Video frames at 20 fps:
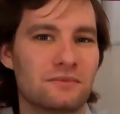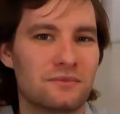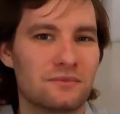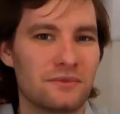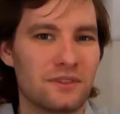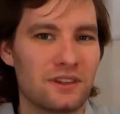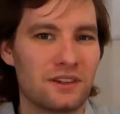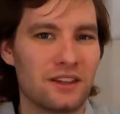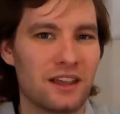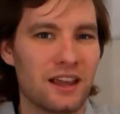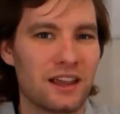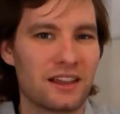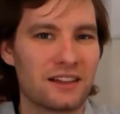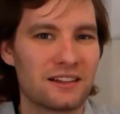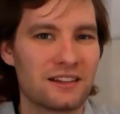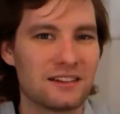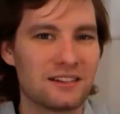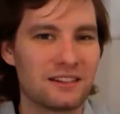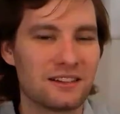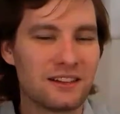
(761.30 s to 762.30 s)
yeah, that's
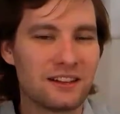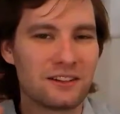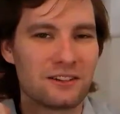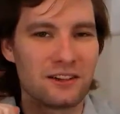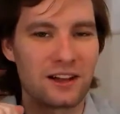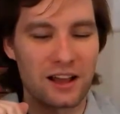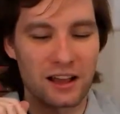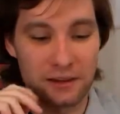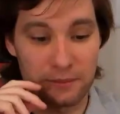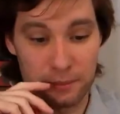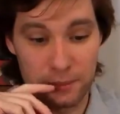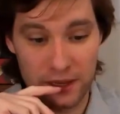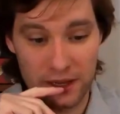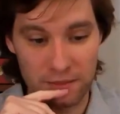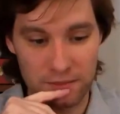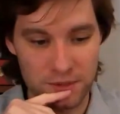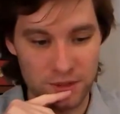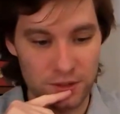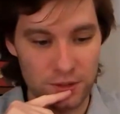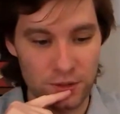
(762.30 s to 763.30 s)
a little. I'm
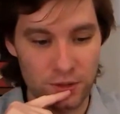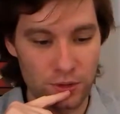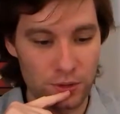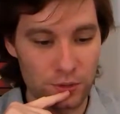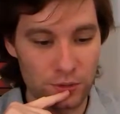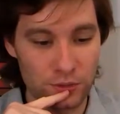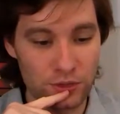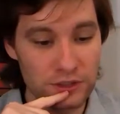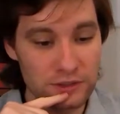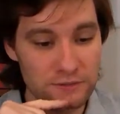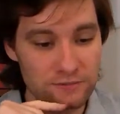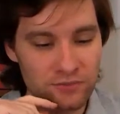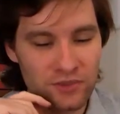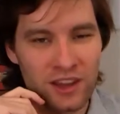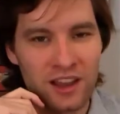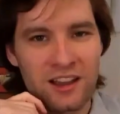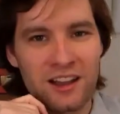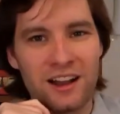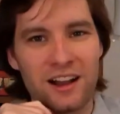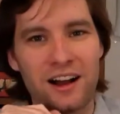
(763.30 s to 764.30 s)
so old.
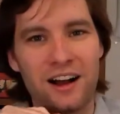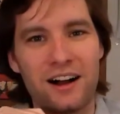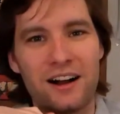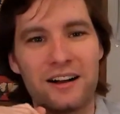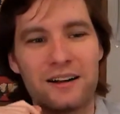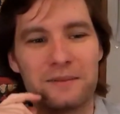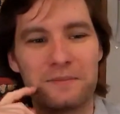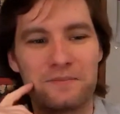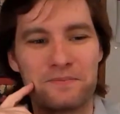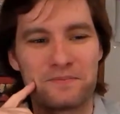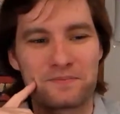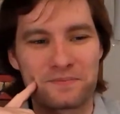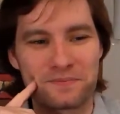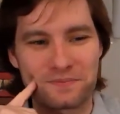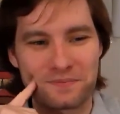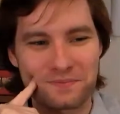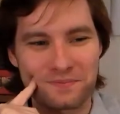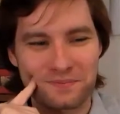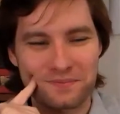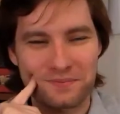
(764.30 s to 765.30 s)
And
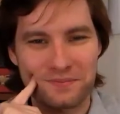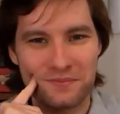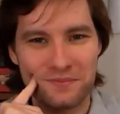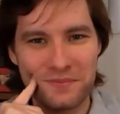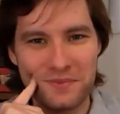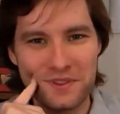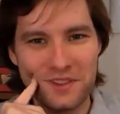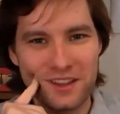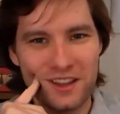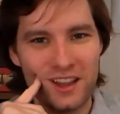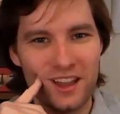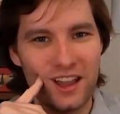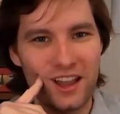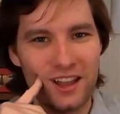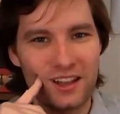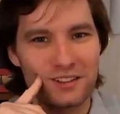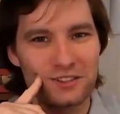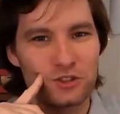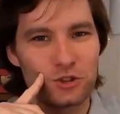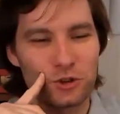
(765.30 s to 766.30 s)

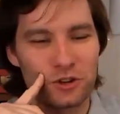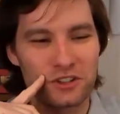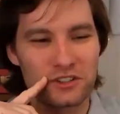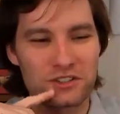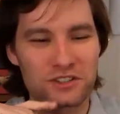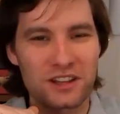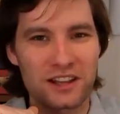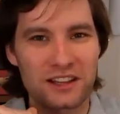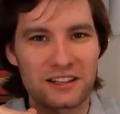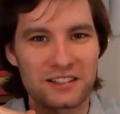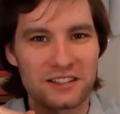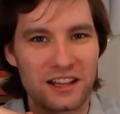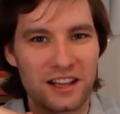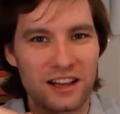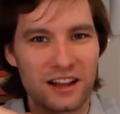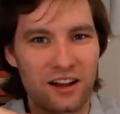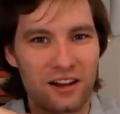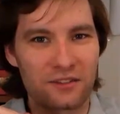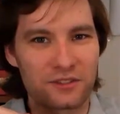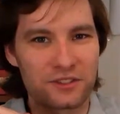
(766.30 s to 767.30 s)
Jordan's like saying
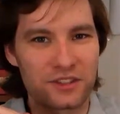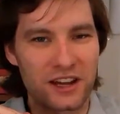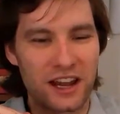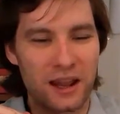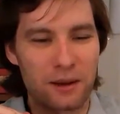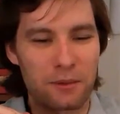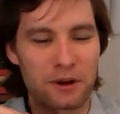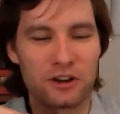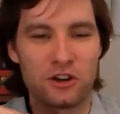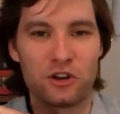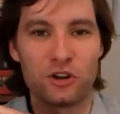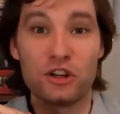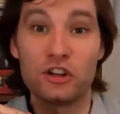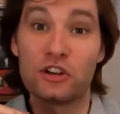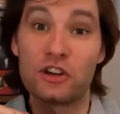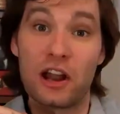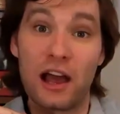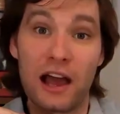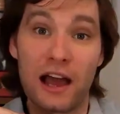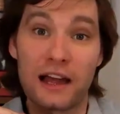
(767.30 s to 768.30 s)
off camera, "No, you're
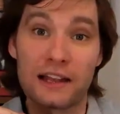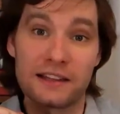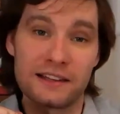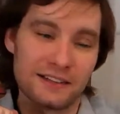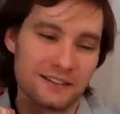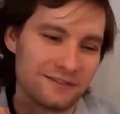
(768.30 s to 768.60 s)
not."